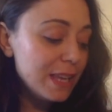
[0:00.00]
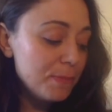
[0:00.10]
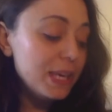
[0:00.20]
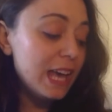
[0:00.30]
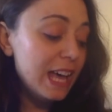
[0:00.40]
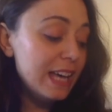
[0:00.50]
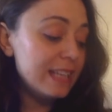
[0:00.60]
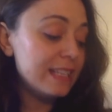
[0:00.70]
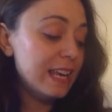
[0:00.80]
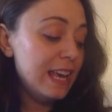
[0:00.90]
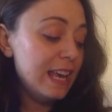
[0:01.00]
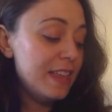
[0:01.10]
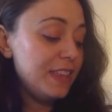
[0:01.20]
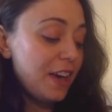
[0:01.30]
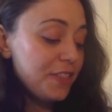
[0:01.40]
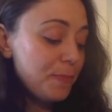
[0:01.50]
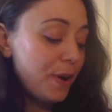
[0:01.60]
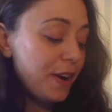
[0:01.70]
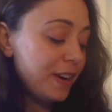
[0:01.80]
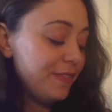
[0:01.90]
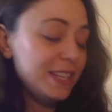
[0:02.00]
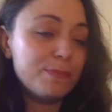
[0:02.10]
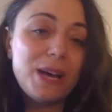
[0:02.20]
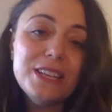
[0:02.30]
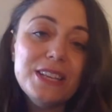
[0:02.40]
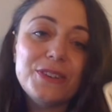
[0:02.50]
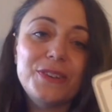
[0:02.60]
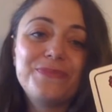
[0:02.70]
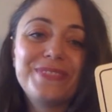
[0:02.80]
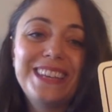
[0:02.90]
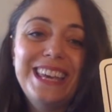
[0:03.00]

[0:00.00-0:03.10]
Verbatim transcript: Because the other part of this puzzle